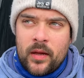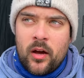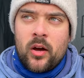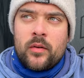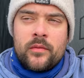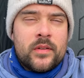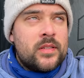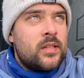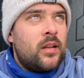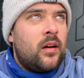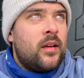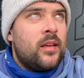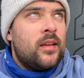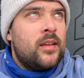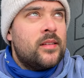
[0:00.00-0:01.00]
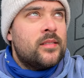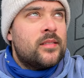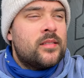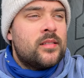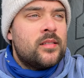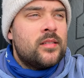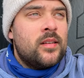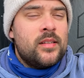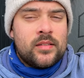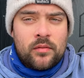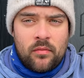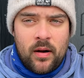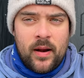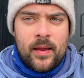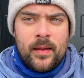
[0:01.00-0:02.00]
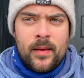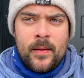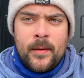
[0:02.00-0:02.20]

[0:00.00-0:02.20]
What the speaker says: hope for tonight is a ray.